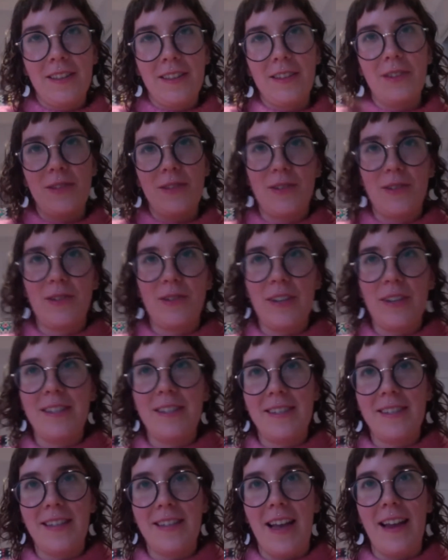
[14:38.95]
there's a
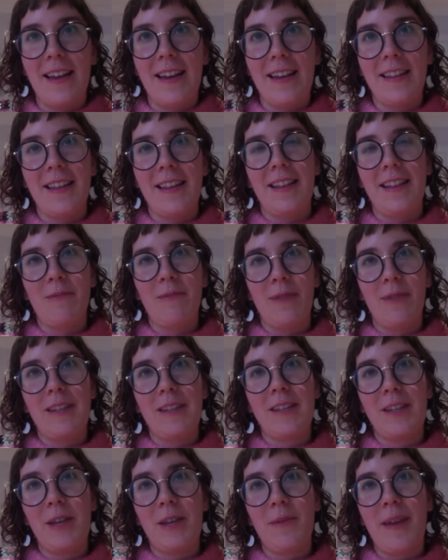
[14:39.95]
certain design, and then when
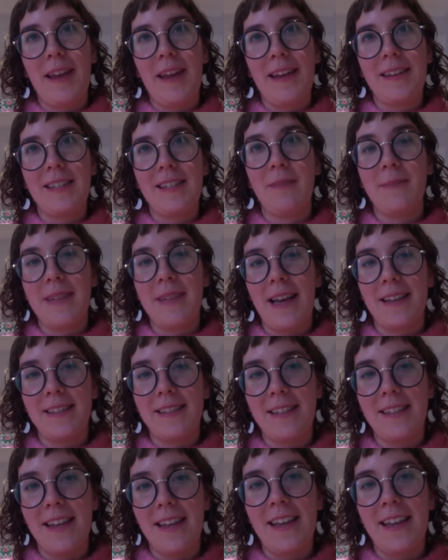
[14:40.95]
the QA team
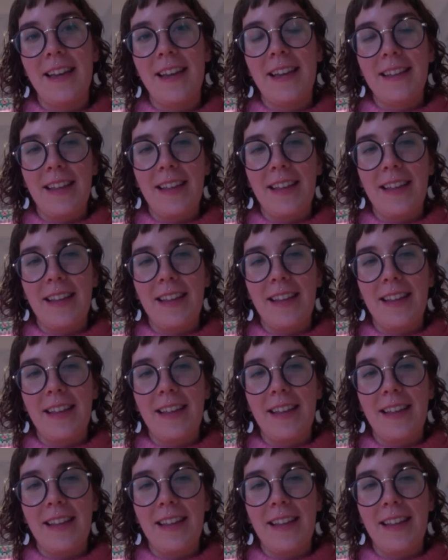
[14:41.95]
tests it,